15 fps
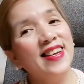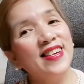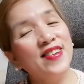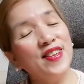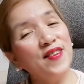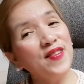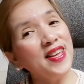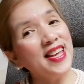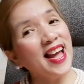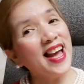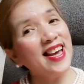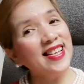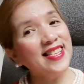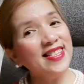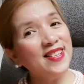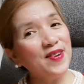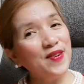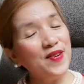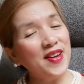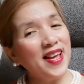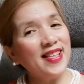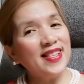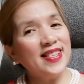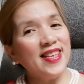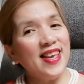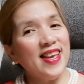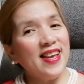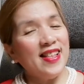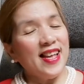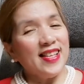Good evening, guys. So let's
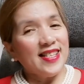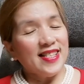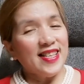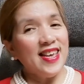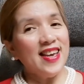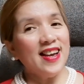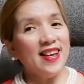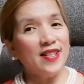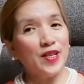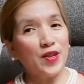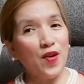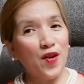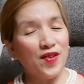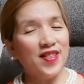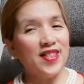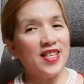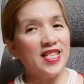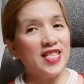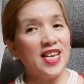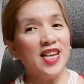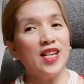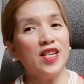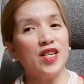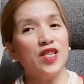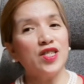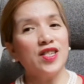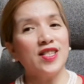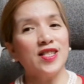sing a song that is English.